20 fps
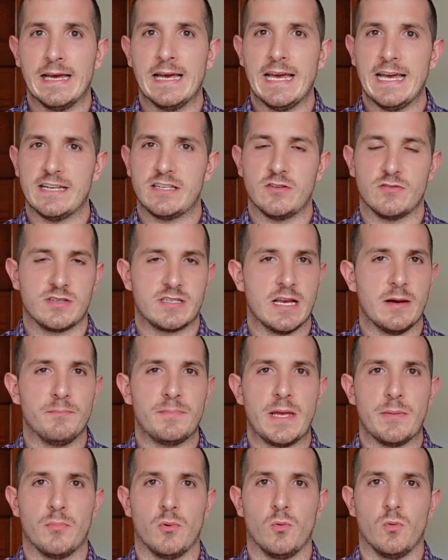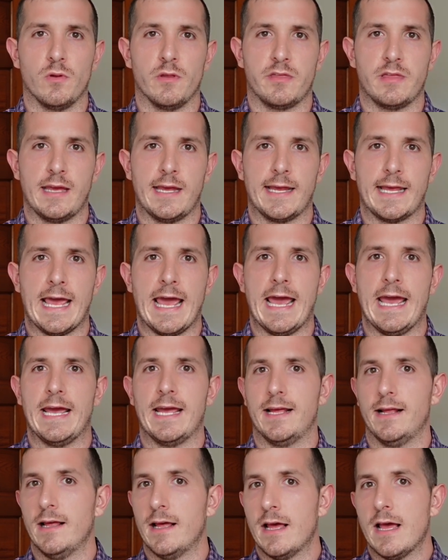And so some people will think,
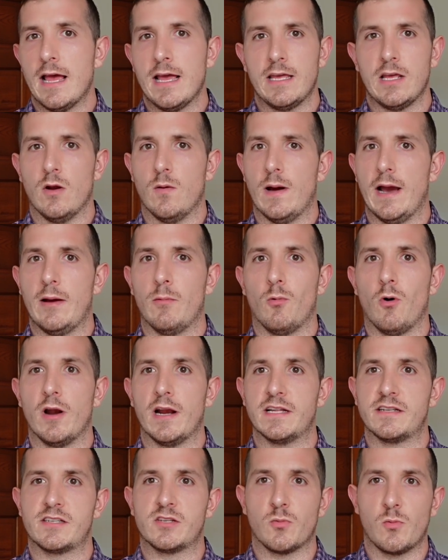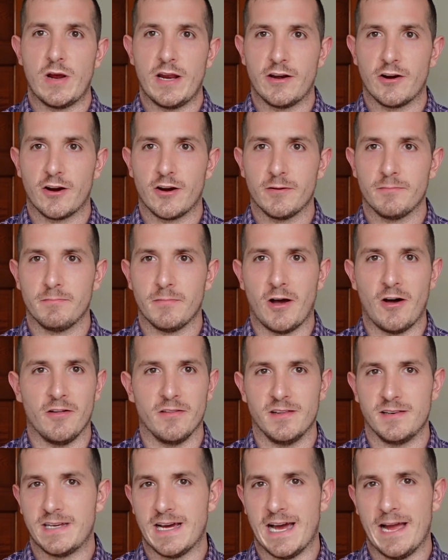hey, I want it sweeter all
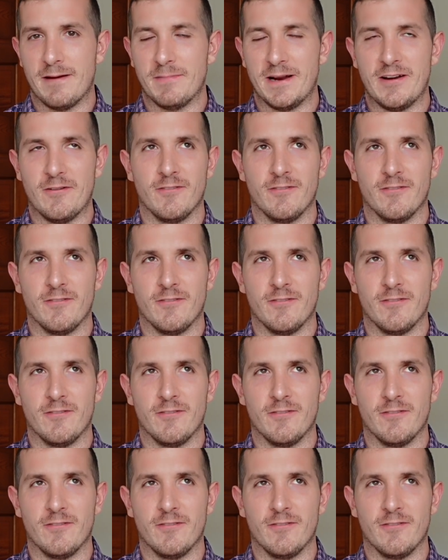the time. I know